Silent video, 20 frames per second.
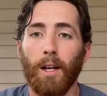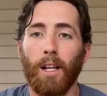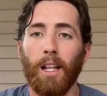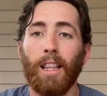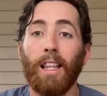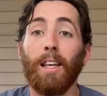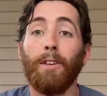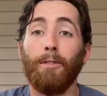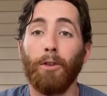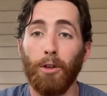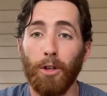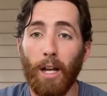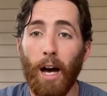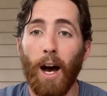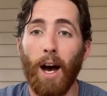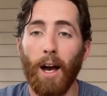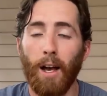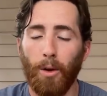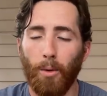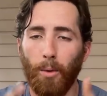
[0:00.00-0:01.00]
Live or
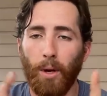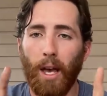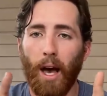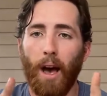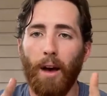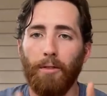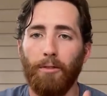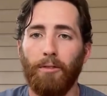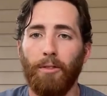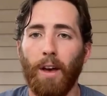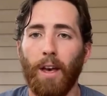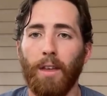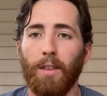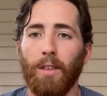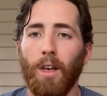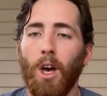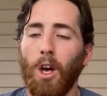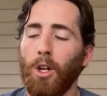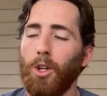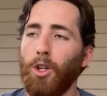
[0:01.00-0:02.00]
die, we have faith.
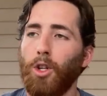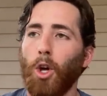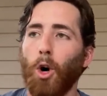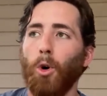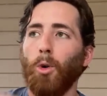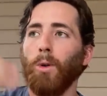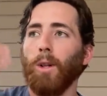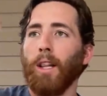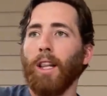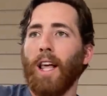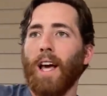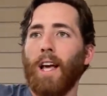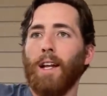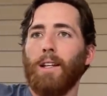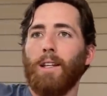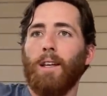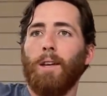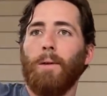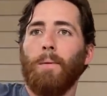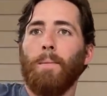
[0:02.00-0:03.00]
Don't
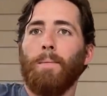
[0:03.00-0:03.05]
let